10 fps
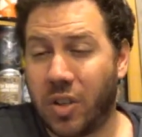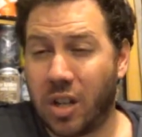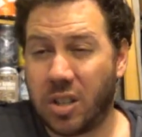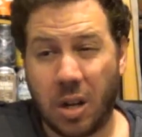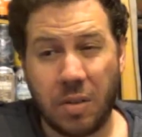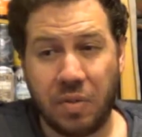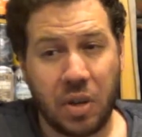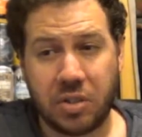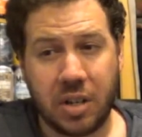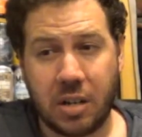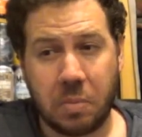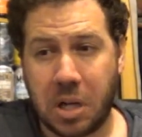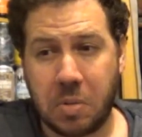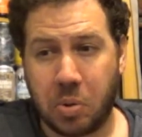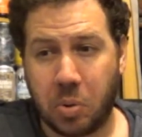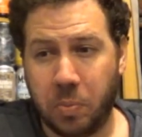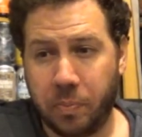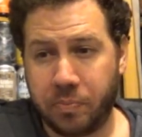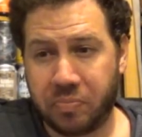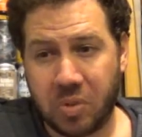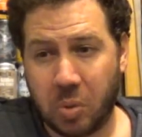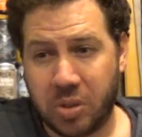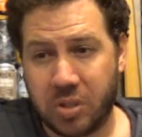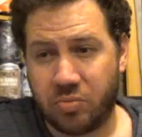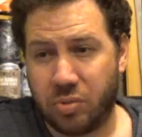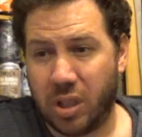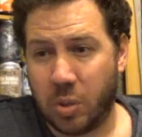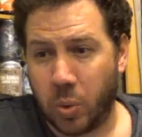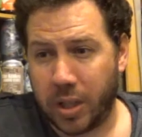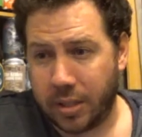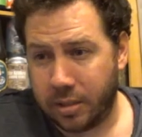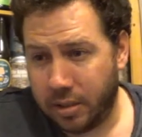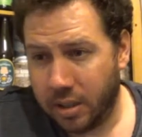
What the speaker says: Only 13 people, which really weird.